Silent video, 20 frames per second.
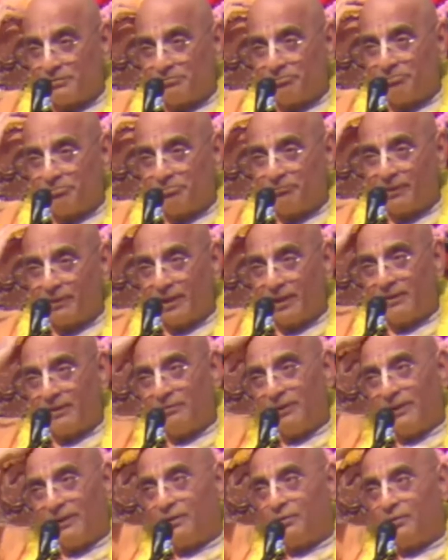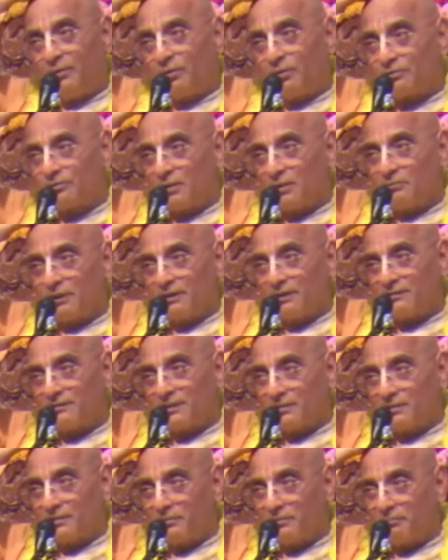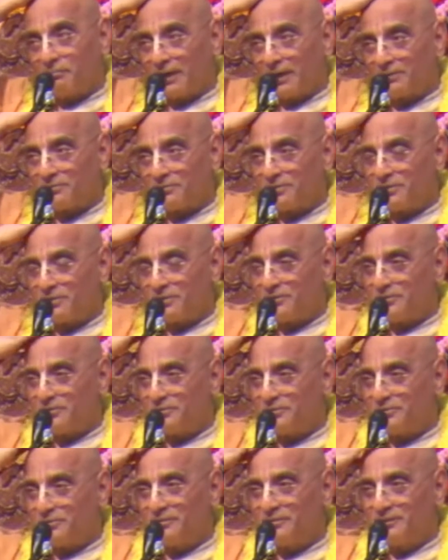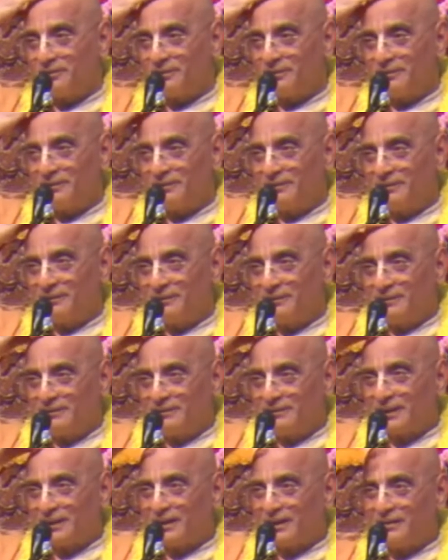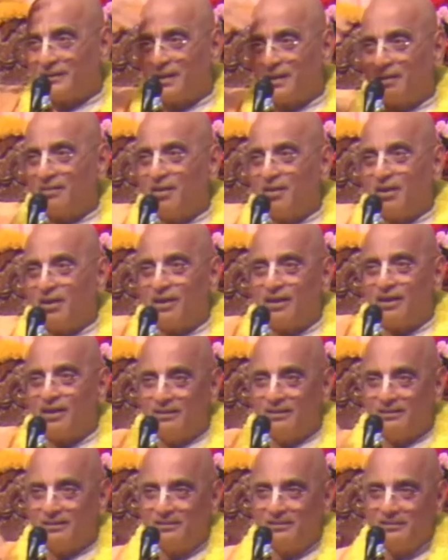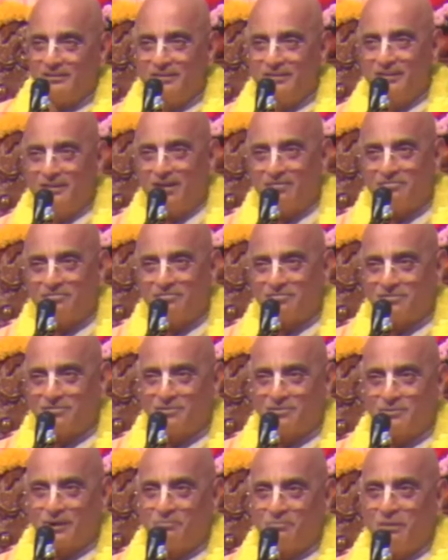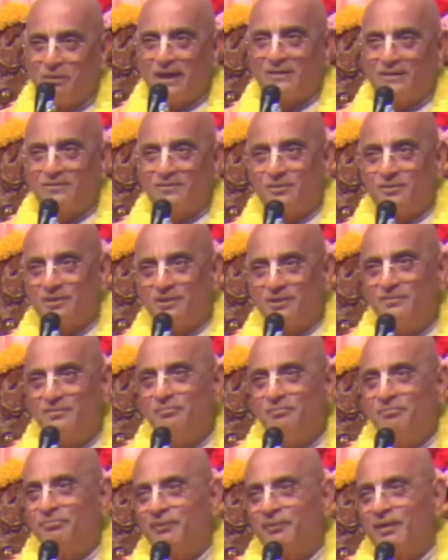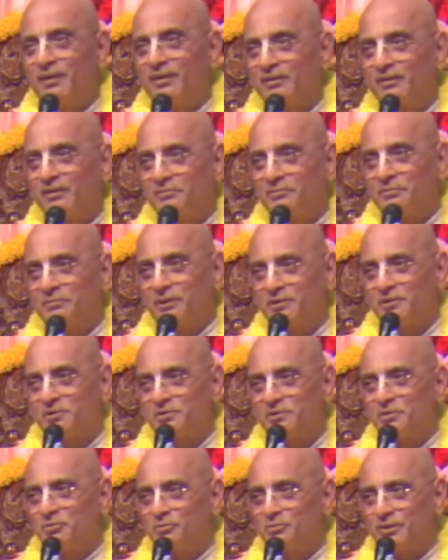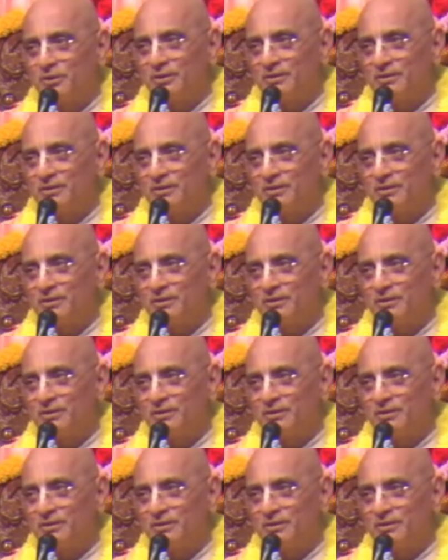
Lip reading: and when he grows up, I'll send him back to you." Saying that, Ganga left, went back to the spiritual world.